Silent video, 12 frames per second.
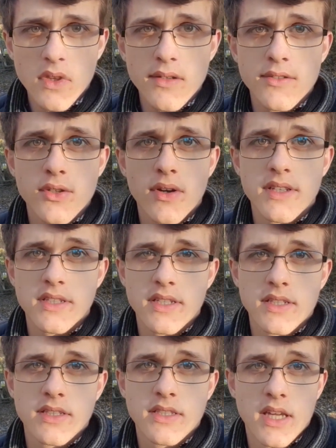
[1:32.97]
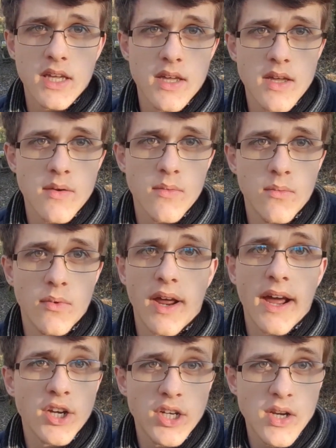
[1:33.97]
So let's see what it
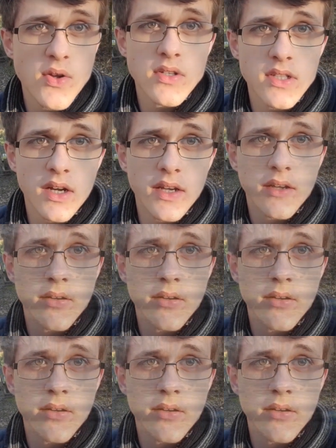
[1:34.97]
actually looks like.